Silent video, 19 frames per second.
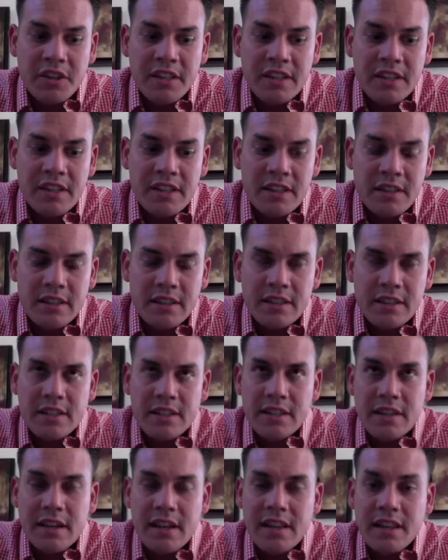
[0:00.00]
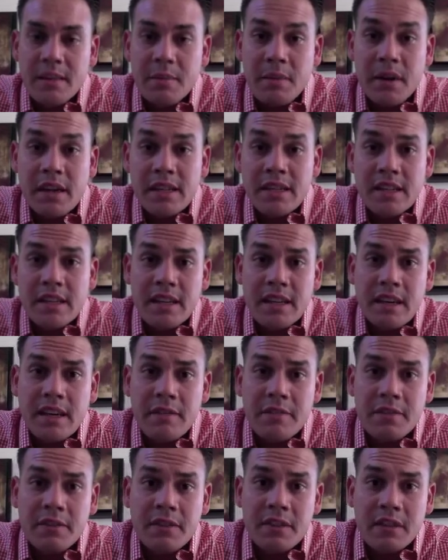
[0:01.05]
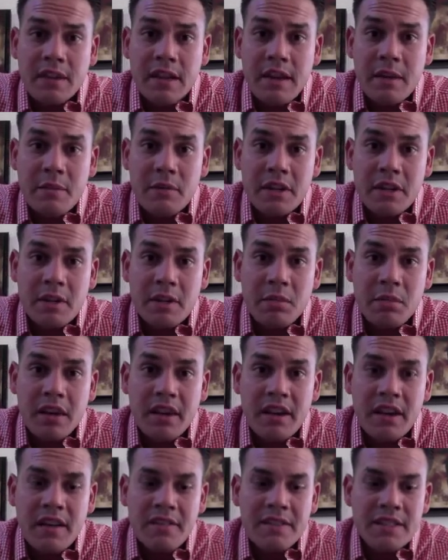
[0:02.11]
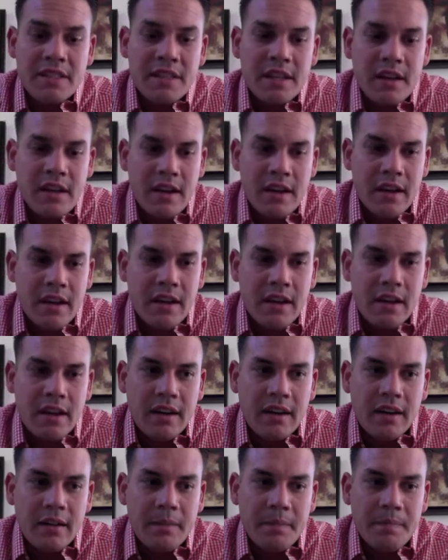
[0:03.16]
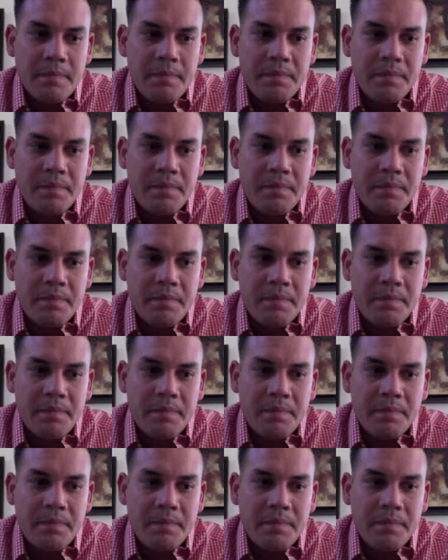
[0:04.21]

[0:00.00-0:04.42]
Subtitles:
Knicks and the Boston game for the game one of the playoffs. Um,